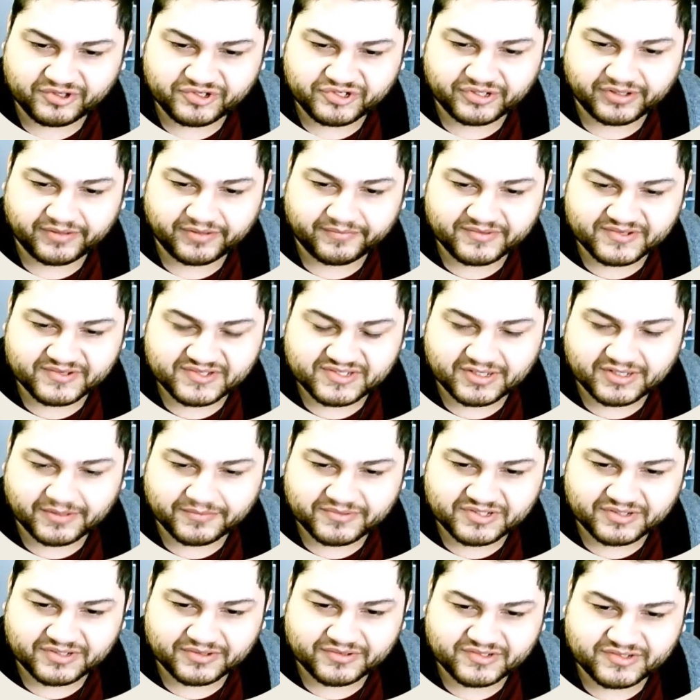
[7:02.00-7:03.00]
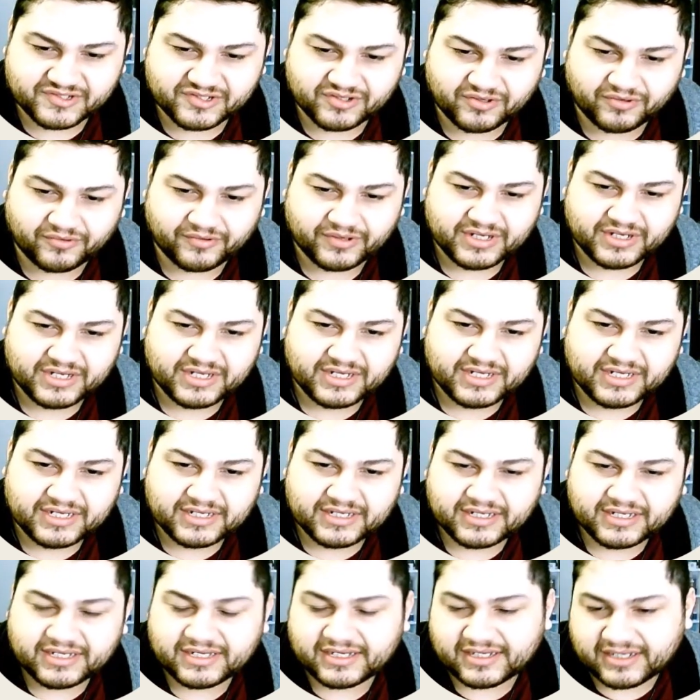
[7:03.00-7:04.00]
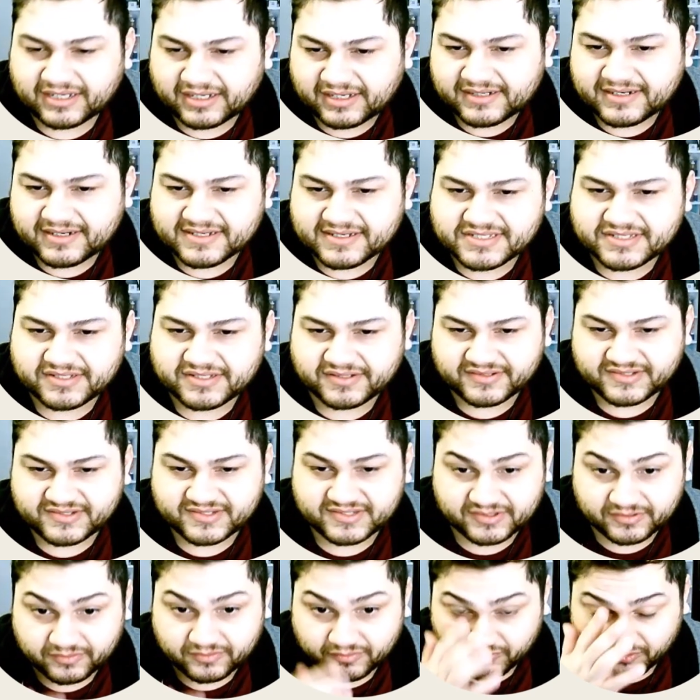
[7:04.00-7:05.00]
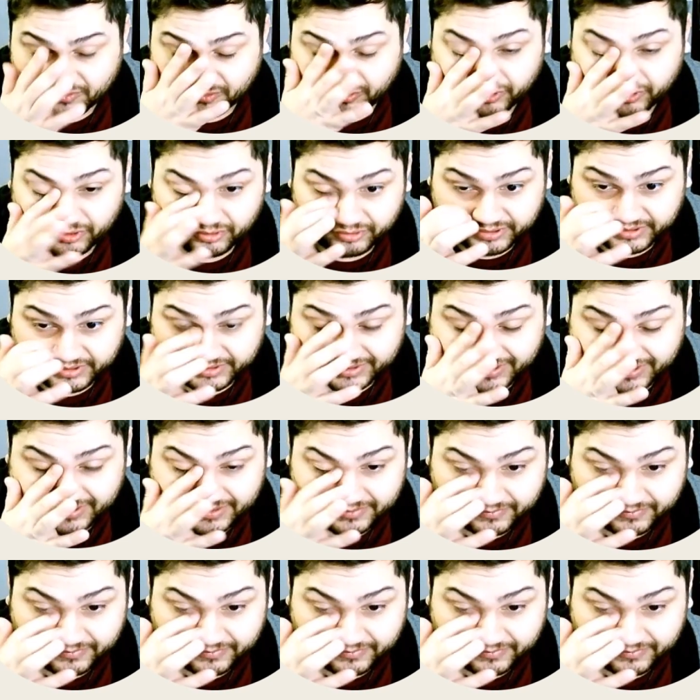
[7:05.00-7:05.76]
of the substance. So in essence, we're looking at